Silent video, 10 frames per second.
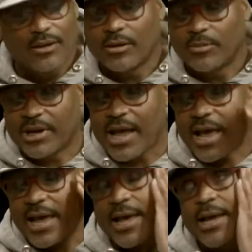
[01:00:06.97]
But I
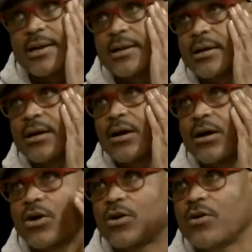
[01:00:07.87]
had a
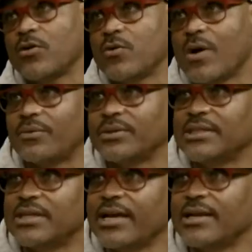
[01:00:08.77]
girl who I was
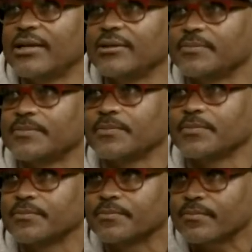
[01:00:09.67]
dating,
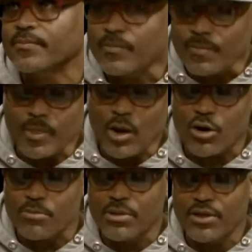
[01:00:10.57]

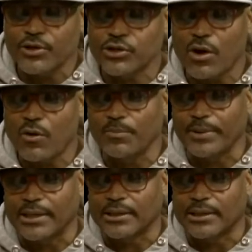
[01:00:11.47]
her mother told me,